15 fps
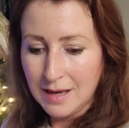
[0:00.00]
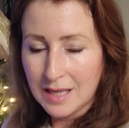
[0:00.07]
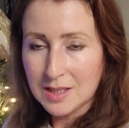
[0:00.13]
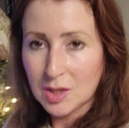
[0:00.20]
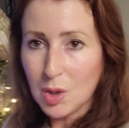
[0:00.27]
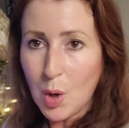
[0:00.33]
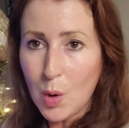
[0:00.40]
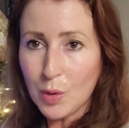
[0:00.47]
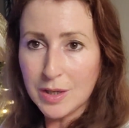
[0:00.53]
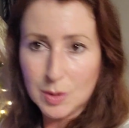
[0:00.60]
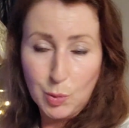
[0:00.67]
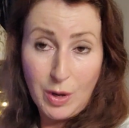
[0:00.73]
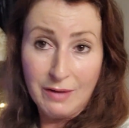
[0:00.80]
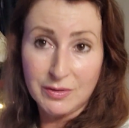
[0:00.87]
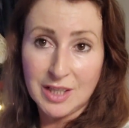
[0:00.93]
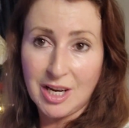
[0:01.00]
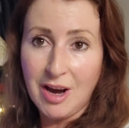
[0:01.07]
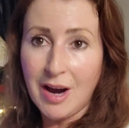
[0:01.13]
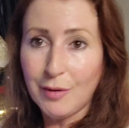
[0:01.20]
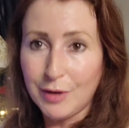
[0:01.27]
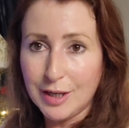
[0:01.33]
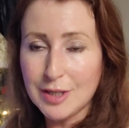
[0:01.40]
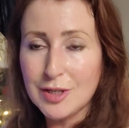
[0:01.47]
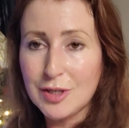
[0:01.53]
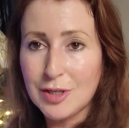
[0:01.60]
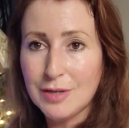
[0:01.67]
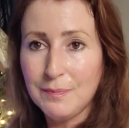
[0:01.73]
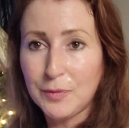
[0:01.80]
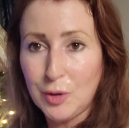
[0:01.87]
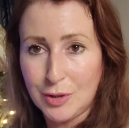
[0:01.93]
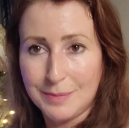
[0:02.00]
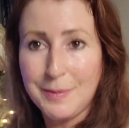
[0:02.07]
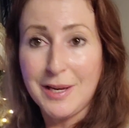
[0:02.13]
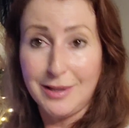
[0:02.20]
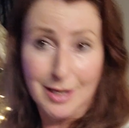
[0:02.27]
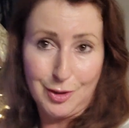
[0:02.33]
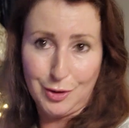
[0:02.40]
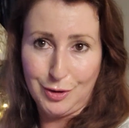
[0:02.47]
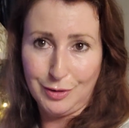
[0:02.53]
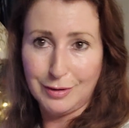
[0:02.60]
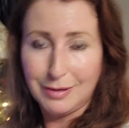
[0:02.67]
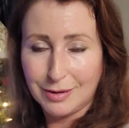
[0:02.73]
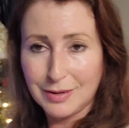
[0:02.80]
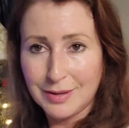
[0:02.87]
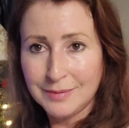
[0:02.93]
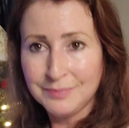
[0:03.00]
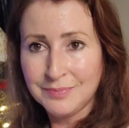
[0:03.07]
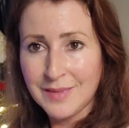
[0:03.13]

as long as we have the courage to speak that truth,